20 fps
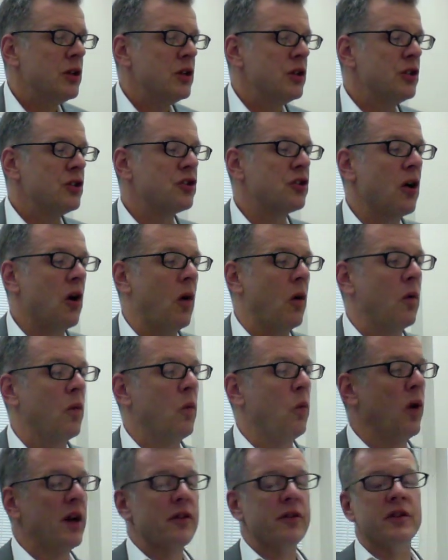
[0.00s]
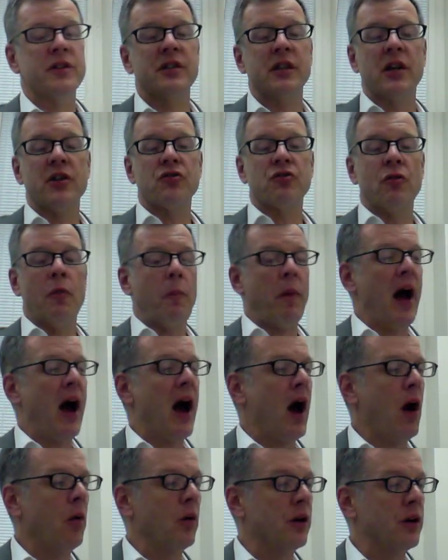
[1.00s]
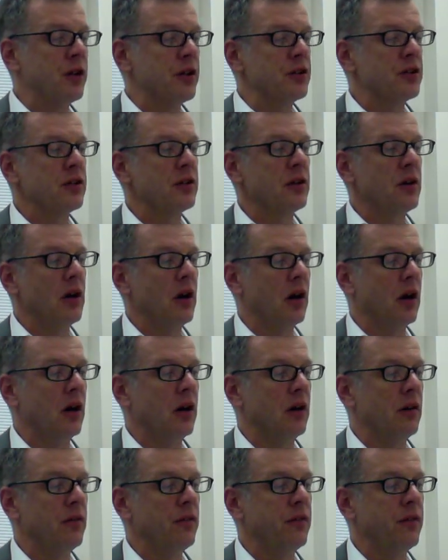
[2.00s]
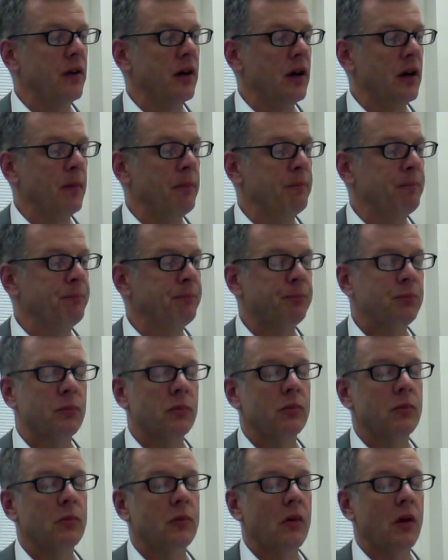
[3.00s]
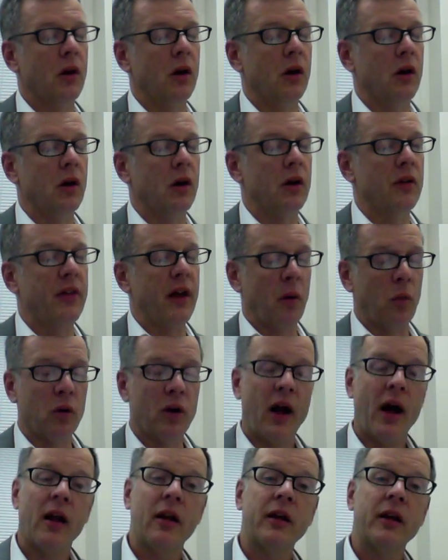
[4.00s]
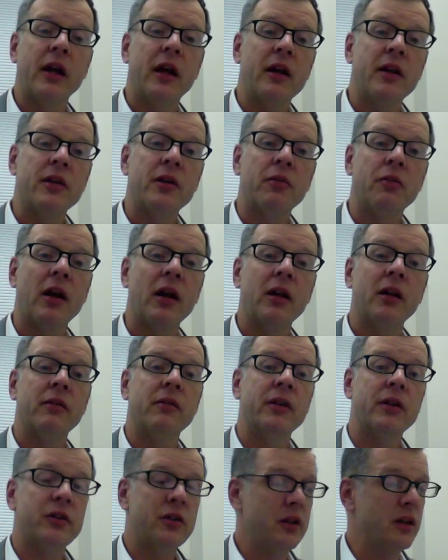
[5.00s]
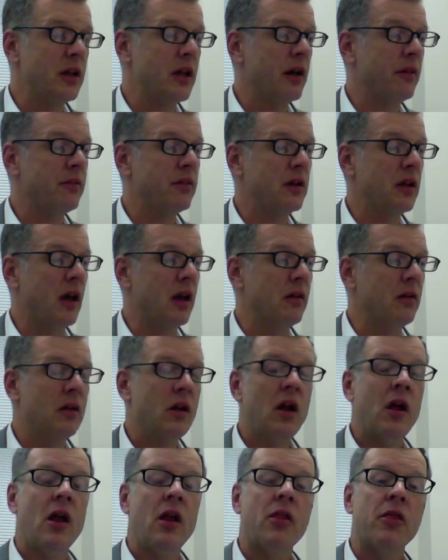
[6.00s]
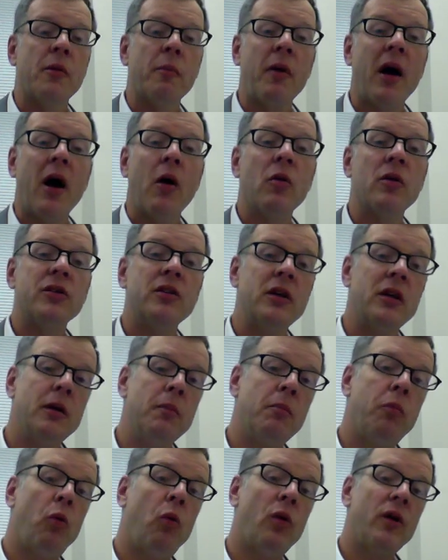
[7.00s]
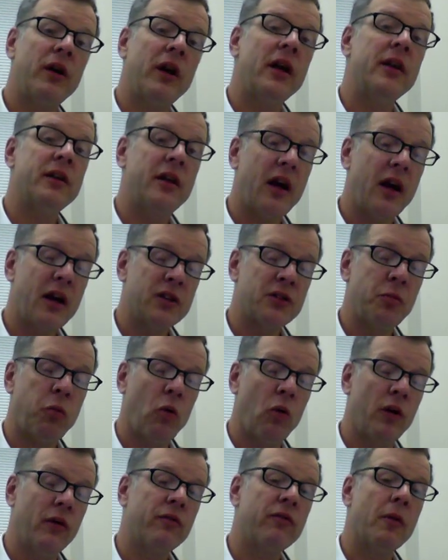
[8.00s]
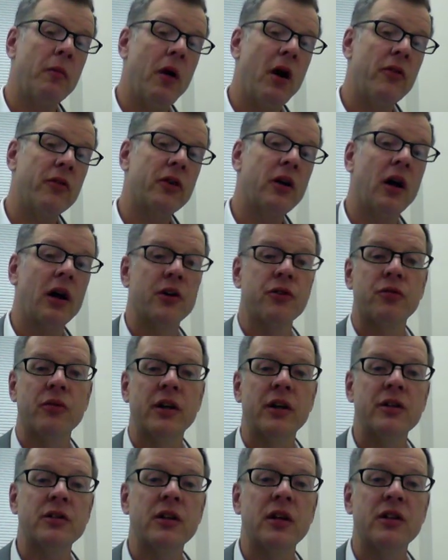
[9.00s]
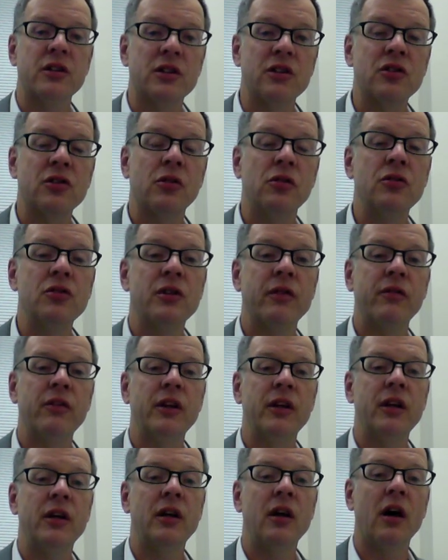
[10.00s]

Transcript: So, what are the central powers of that were allocated that are relevant to the FDA? The power to import and to export from other countries is exclusively